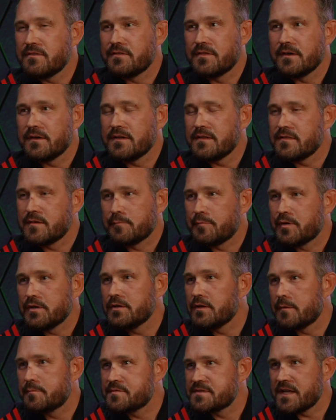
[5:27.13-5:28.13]
The
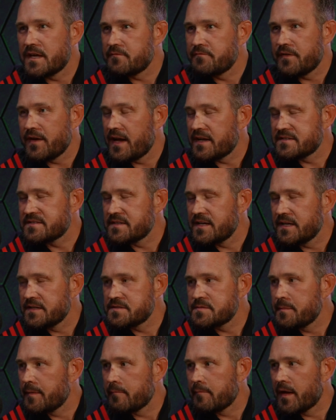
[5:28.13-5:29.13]
pull-ups, that
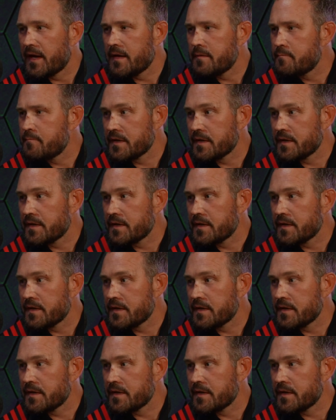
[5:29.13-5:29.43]
fascinates me, man.